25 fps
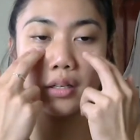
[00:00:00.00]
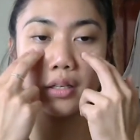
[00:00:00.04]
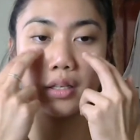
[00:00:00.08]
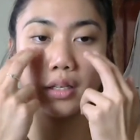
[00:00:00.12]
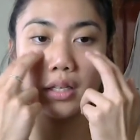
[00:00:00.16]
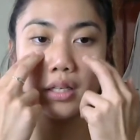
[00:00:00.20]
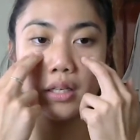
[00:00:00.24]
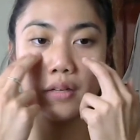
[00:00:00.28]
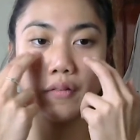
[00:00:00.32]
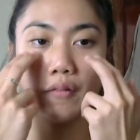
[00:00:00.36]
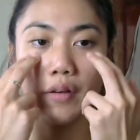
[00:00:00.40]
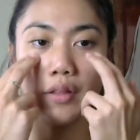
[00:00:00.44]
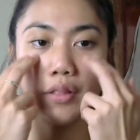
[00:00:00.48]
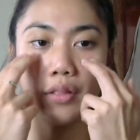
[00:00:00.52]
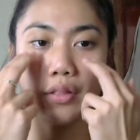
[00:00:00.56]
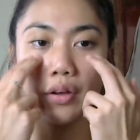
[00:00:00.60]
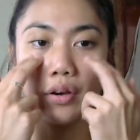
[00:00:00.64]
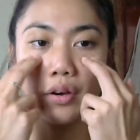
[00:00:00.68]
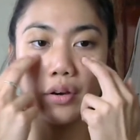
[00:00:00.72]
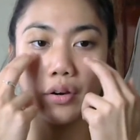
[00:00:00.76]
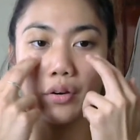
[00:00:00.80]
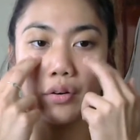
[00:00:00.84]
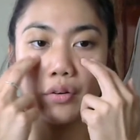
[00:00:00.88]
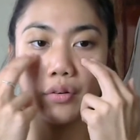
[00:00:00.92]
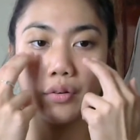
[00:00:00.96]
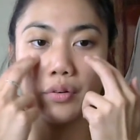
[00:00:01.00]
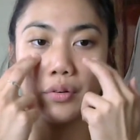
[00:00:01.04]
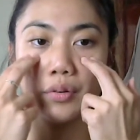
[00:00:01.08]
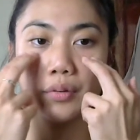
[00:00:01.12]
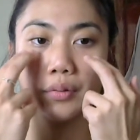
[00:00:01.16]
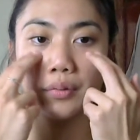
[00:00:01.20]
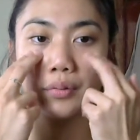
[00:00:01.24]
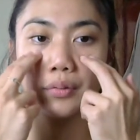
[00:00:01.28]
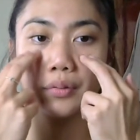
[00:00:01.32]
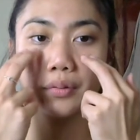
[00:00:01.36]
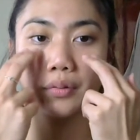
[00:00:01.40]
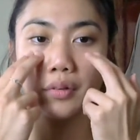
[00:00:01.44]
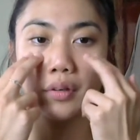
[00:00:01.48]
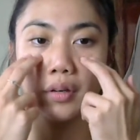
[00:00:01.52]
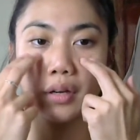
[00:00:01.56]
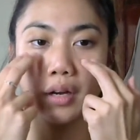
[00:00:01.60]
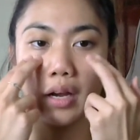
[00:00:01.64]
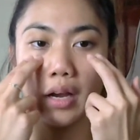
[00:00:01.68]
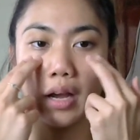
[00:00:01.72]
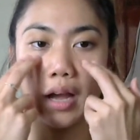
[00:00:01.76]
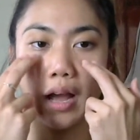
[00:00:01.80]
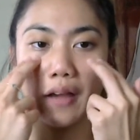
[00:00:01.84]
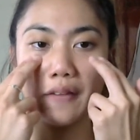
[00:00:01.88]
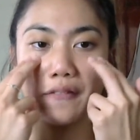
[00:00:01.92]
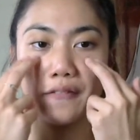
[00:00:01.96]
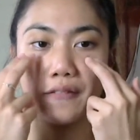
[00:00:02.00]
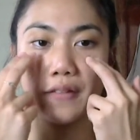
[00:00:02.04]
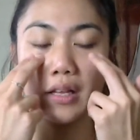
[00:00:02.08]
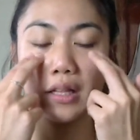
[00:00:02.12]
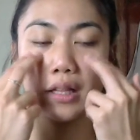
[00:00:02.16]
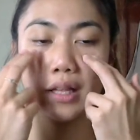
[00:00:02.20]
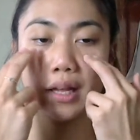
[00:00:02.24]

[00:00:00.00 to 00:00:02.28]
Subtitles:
Even though I feel